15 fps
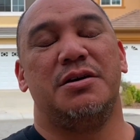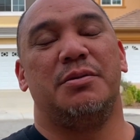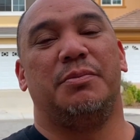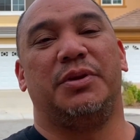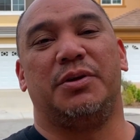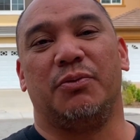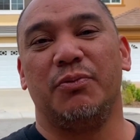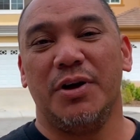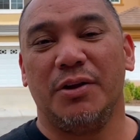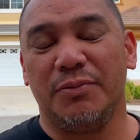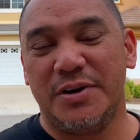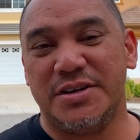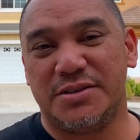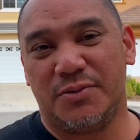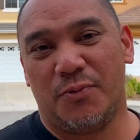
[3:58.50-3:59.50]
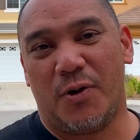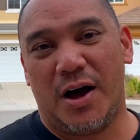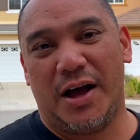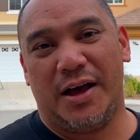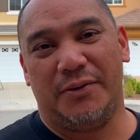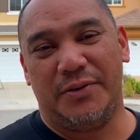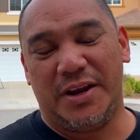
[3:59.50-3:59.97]
But the real reason
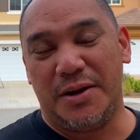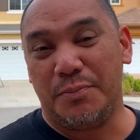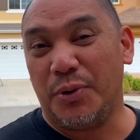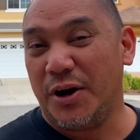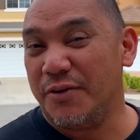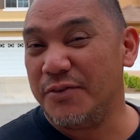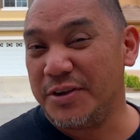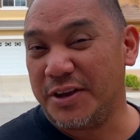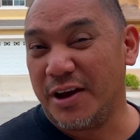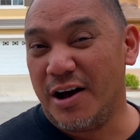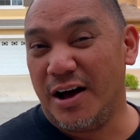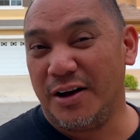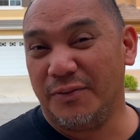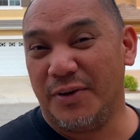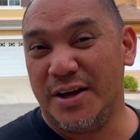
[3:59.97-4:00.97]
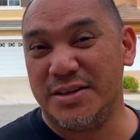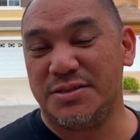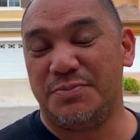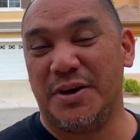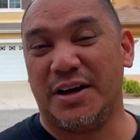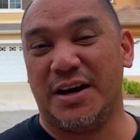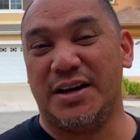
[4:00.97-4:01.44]
why we didn't put everything on was
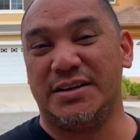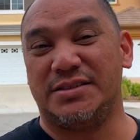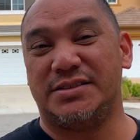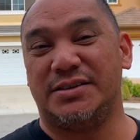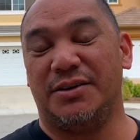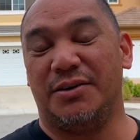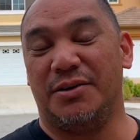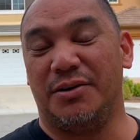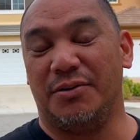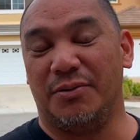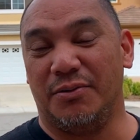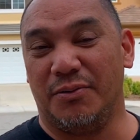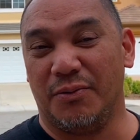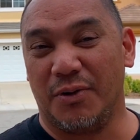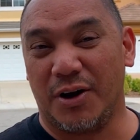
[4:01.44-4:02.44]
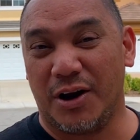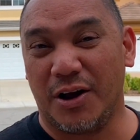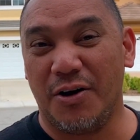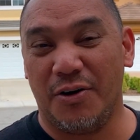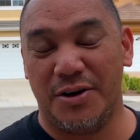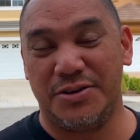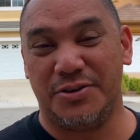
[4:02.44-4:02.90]
because we're gonna
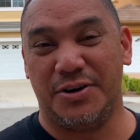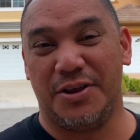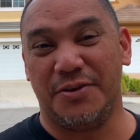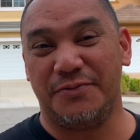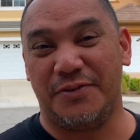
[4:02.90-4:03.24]
go into another